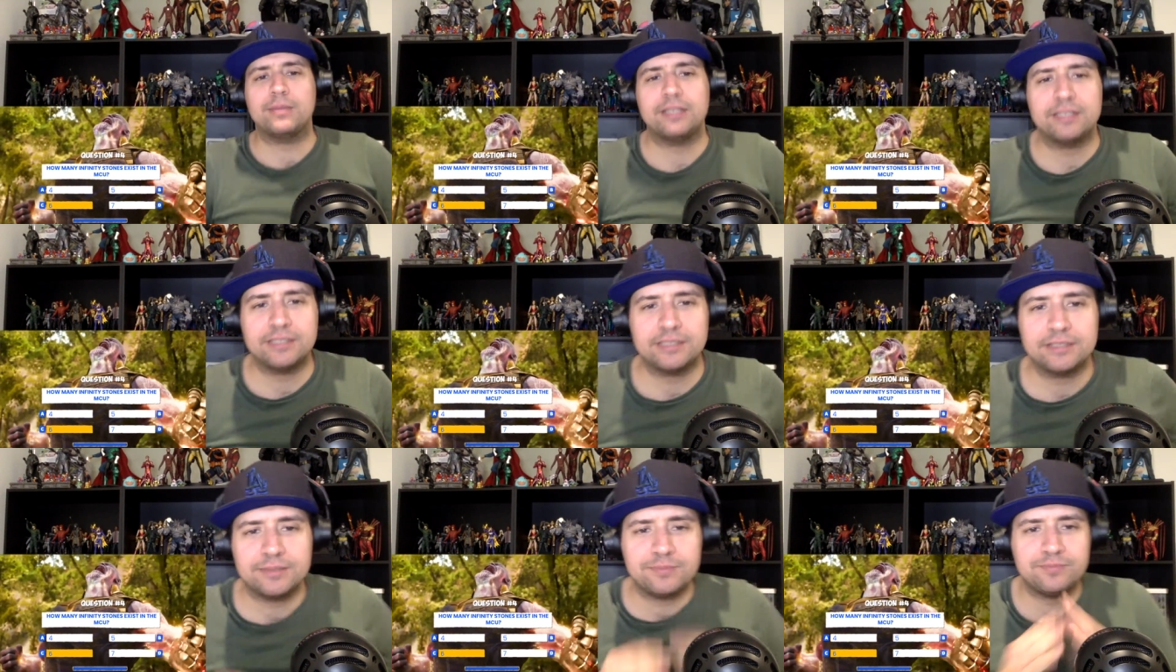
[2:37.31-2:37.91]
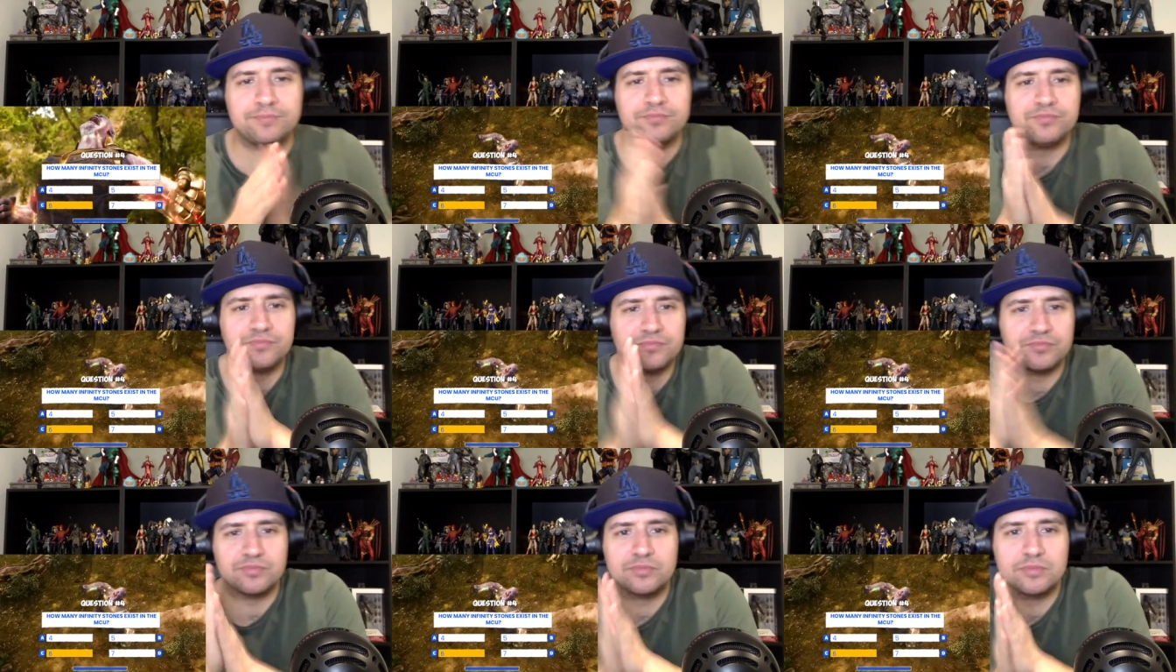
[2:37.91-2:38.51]
the cosmos.
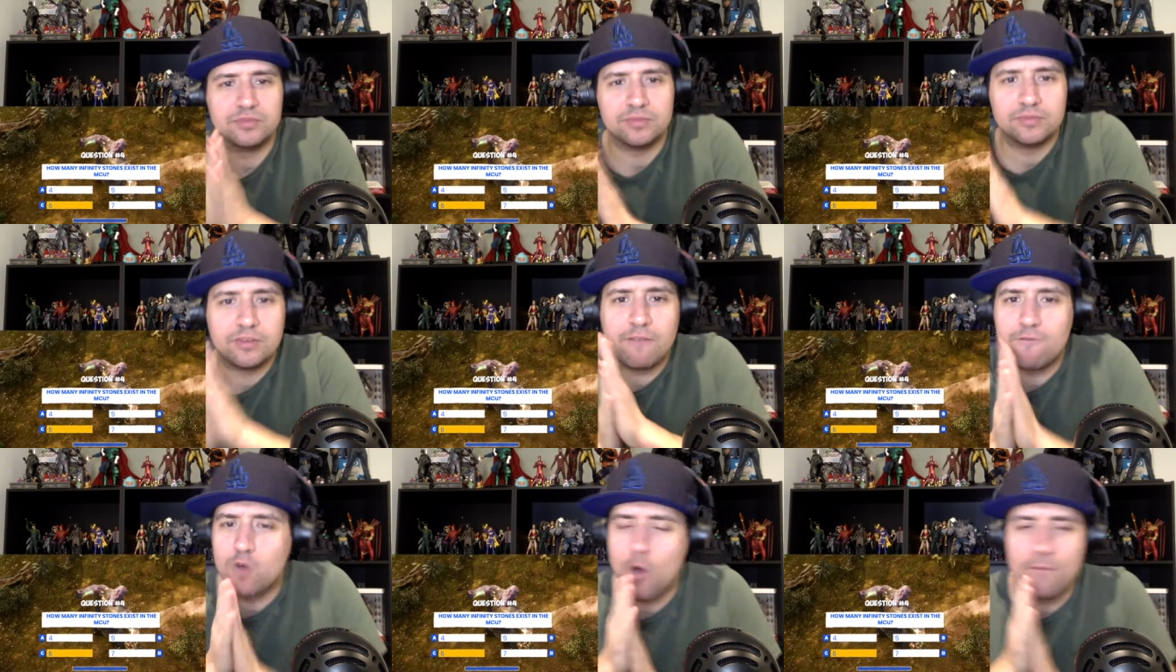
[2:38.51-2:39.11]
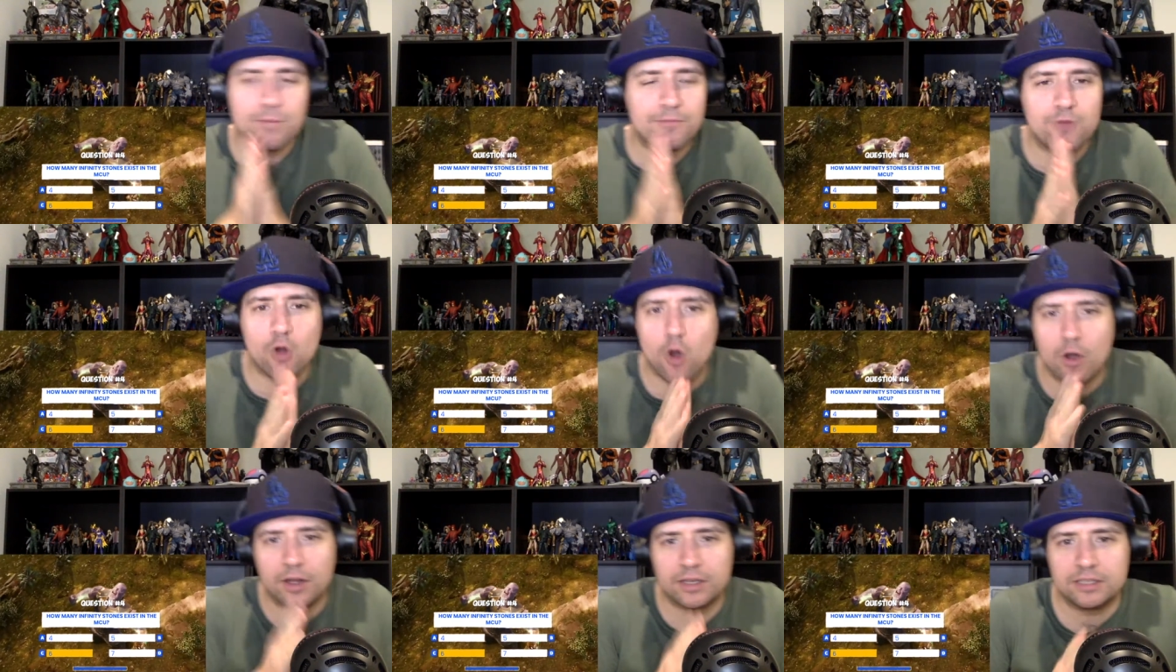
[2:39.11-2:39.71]
Four from
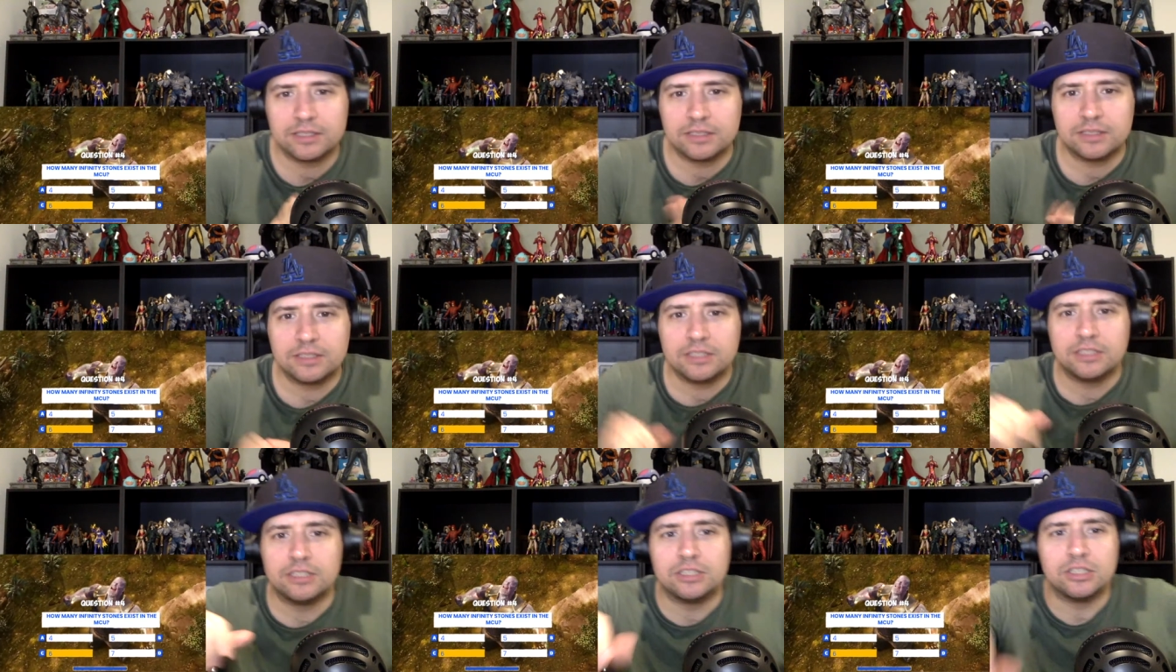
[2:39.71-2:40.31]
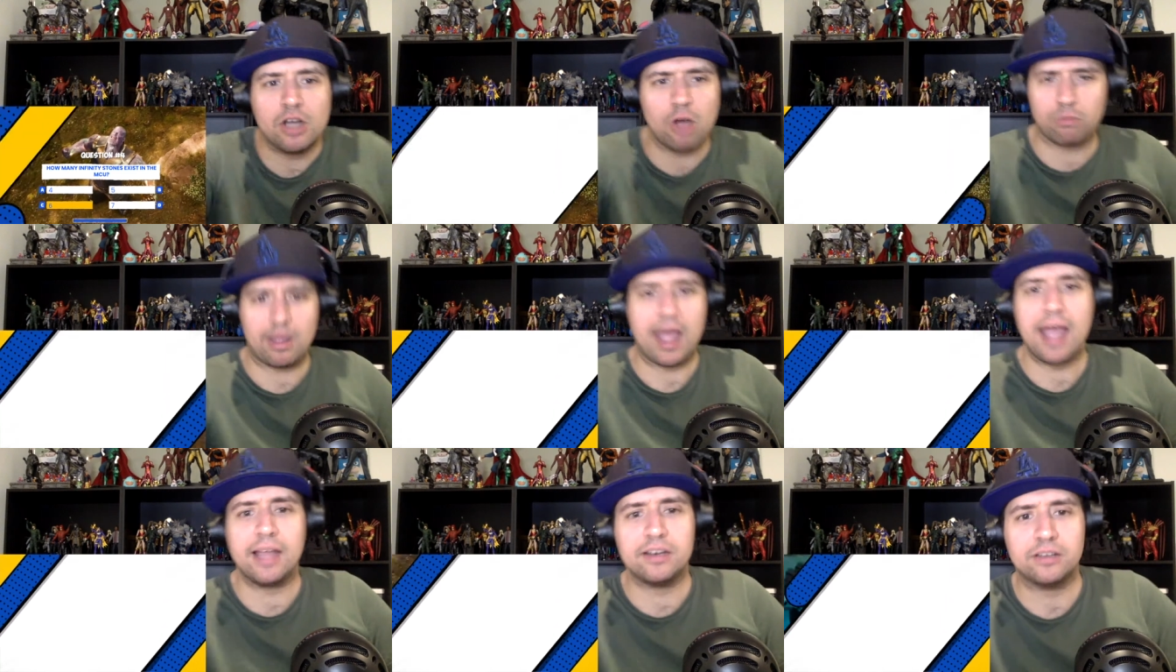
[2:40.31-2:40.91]
four. Oh,
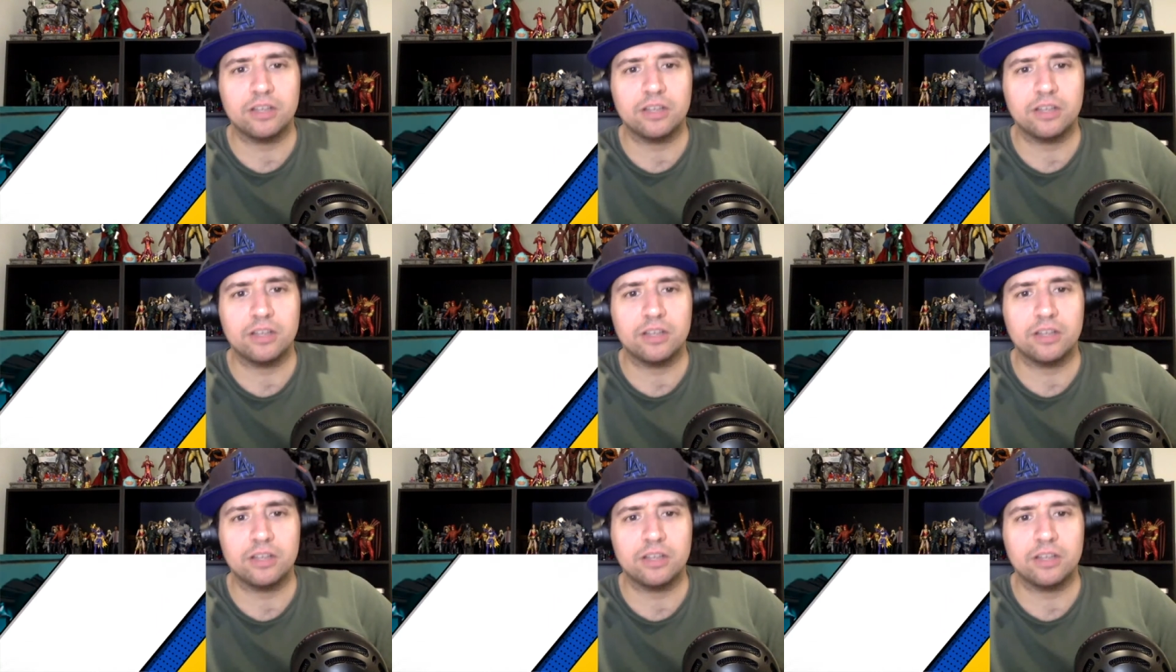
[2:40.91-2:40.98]
ad!